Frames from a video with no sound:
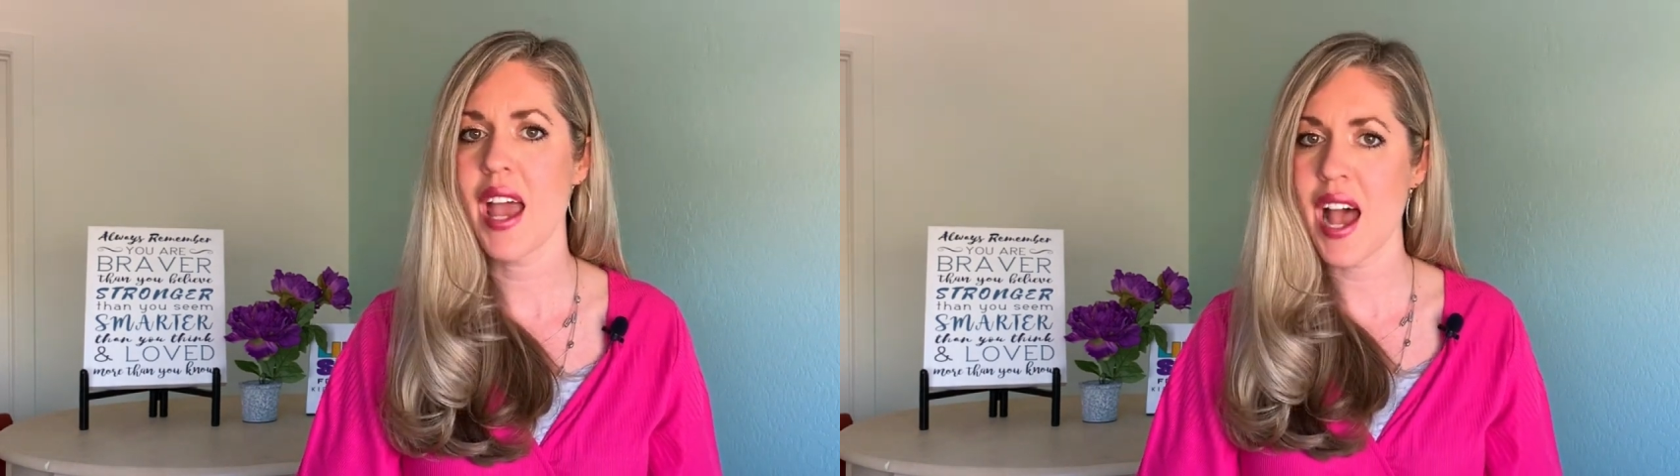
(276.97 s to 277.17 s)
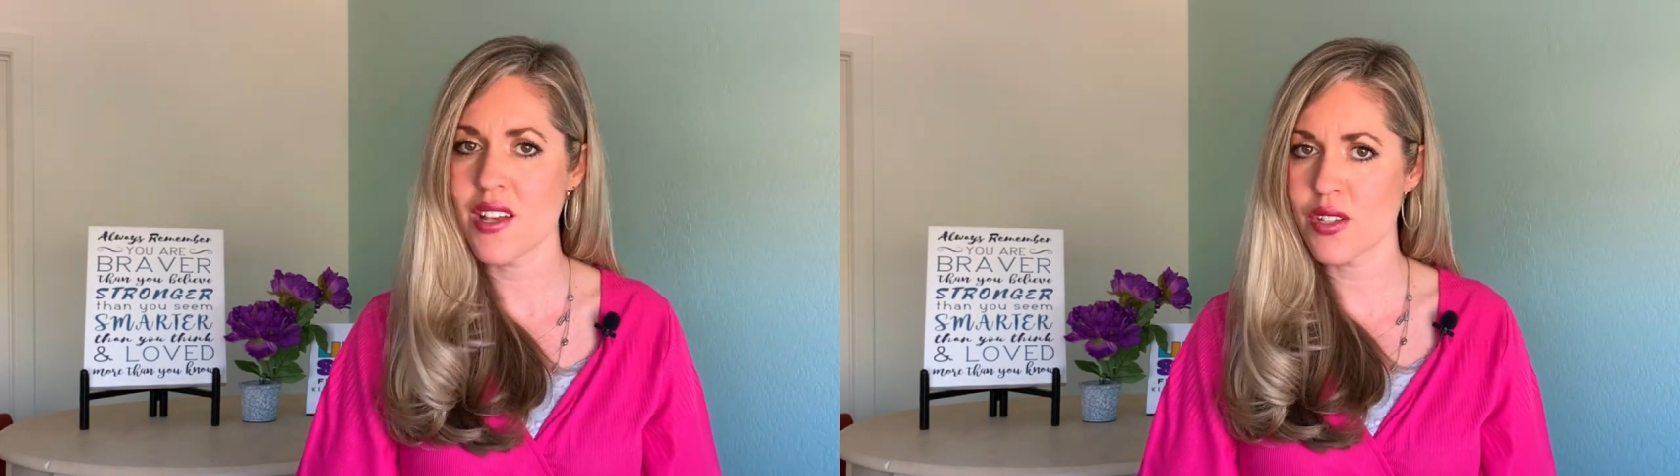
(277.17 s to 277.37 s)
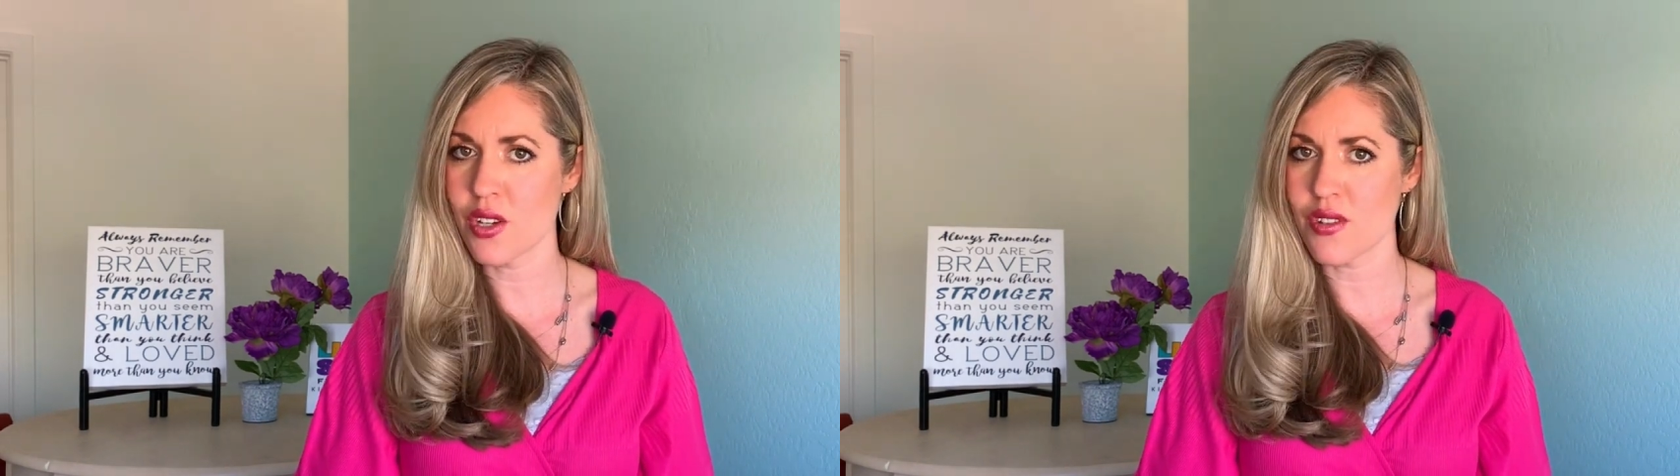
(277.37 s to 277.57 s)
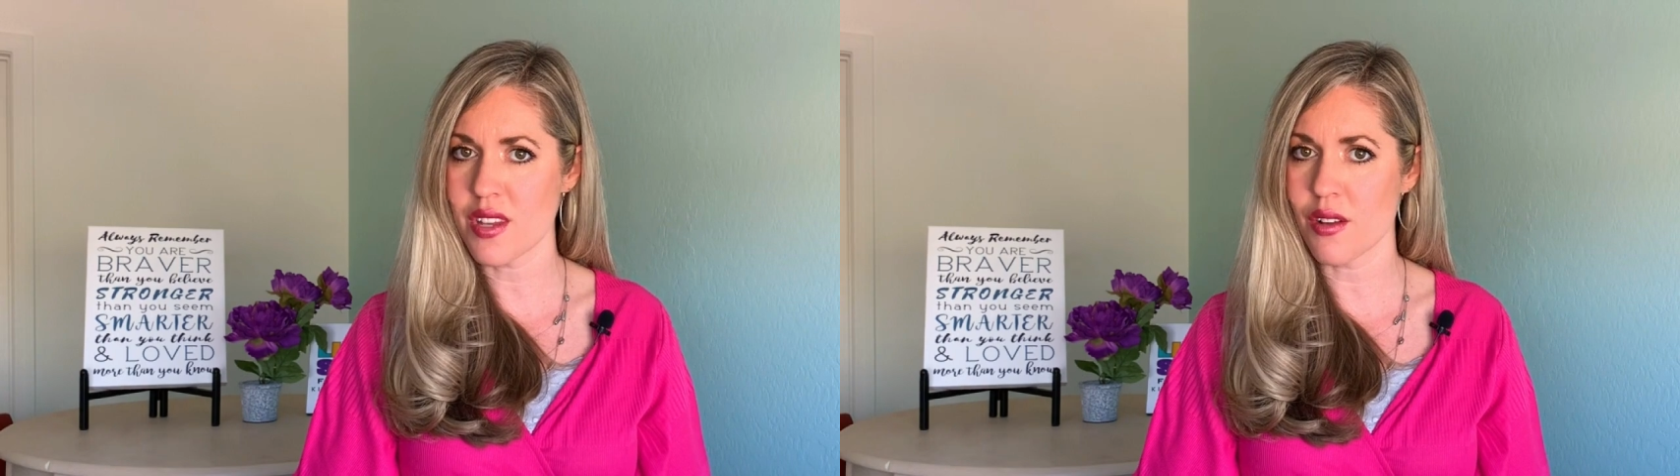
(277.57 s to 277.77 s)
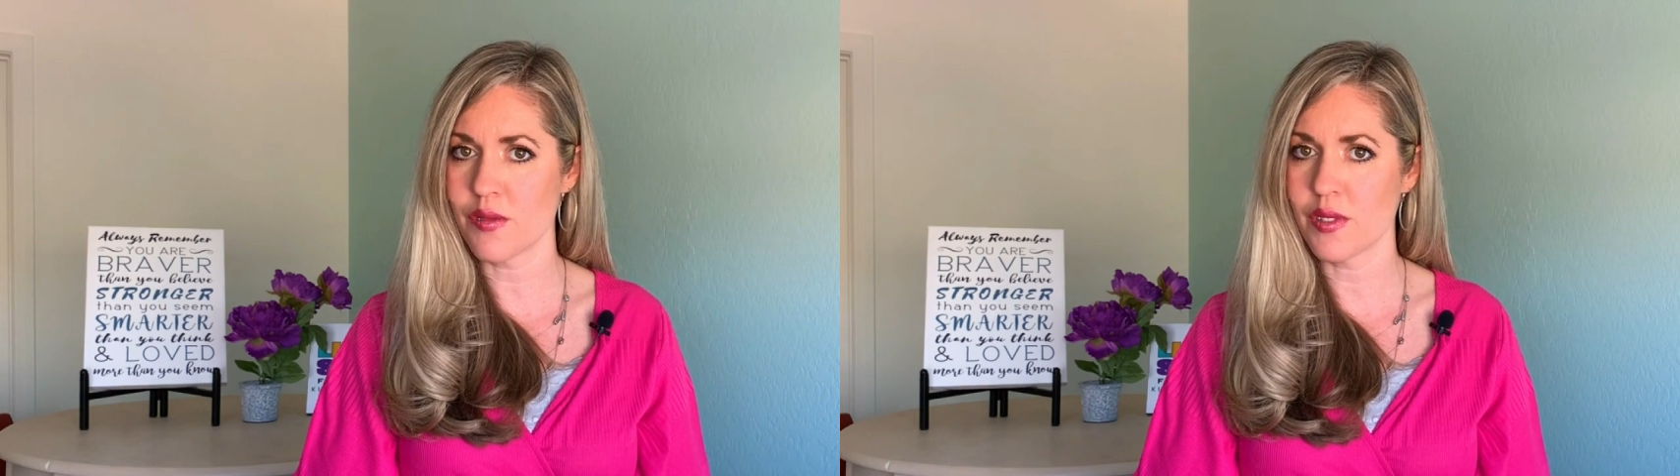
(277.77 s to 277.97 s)
Ask
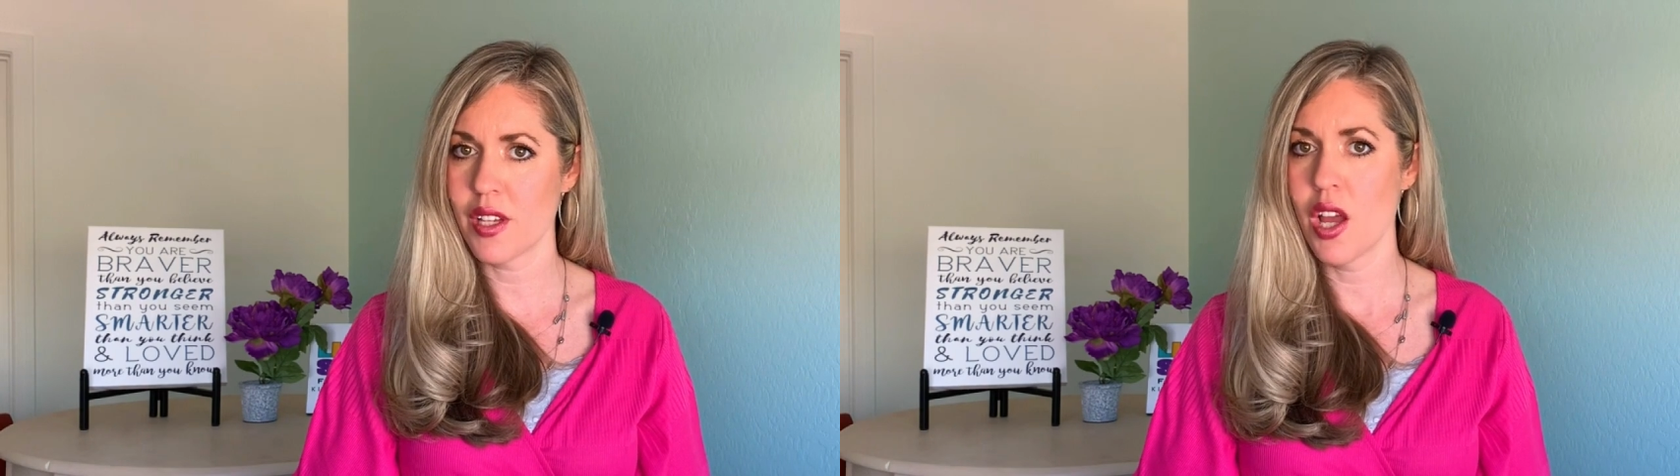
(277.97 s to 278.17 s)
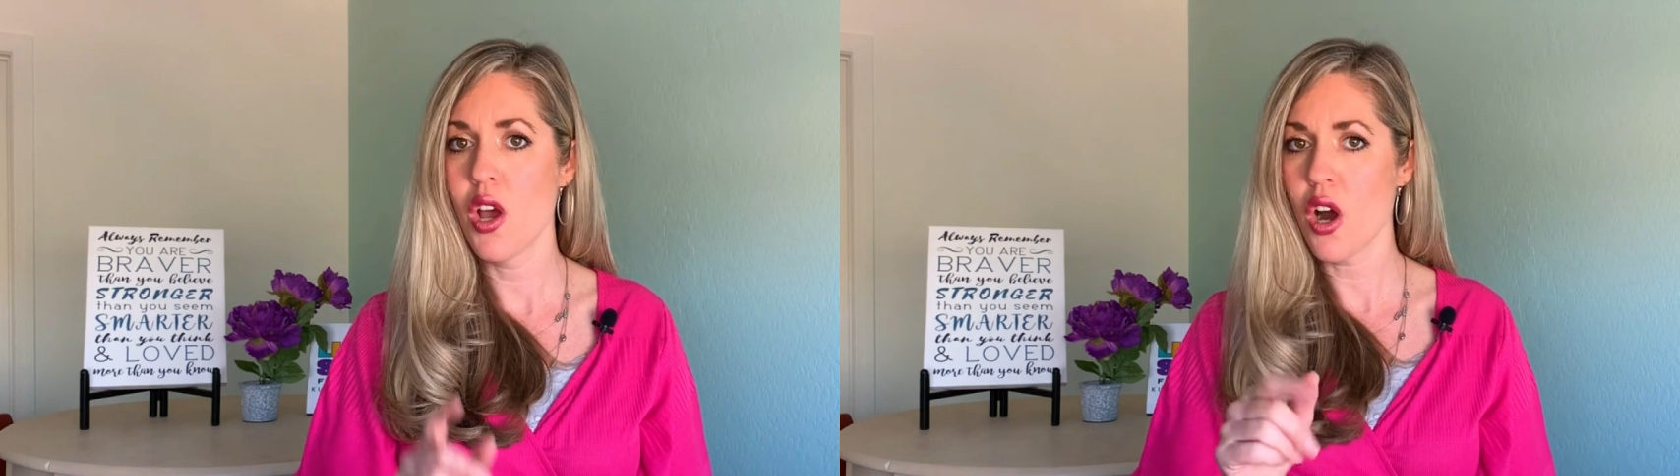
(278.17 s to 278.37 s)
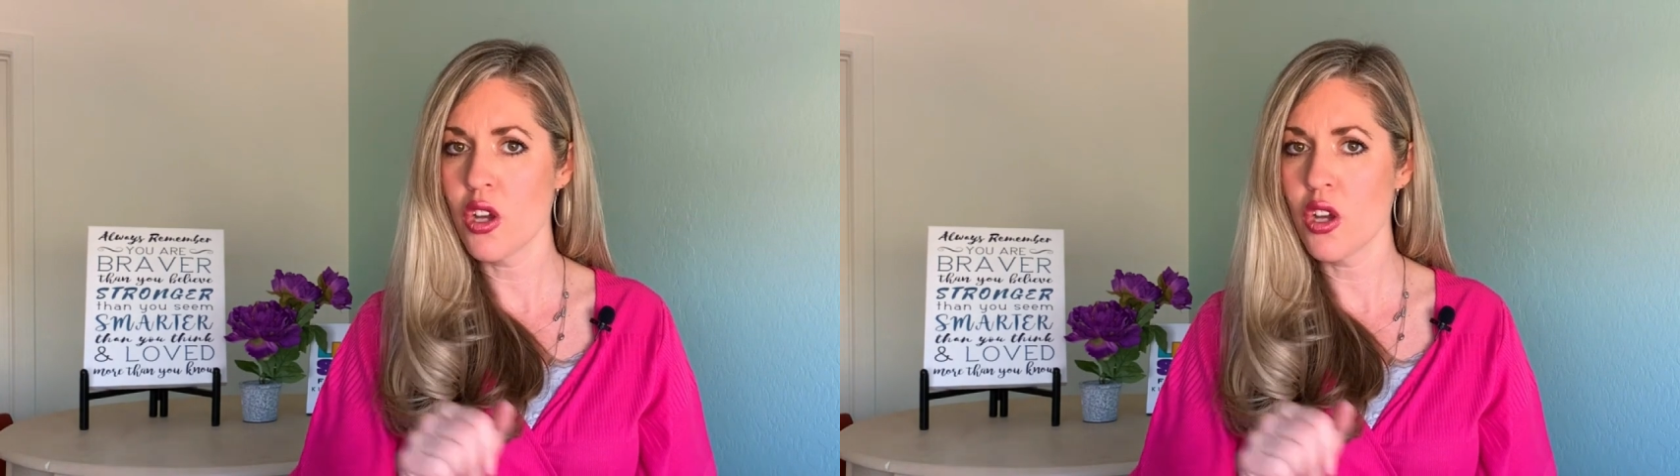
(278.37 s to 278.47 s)
yourself, are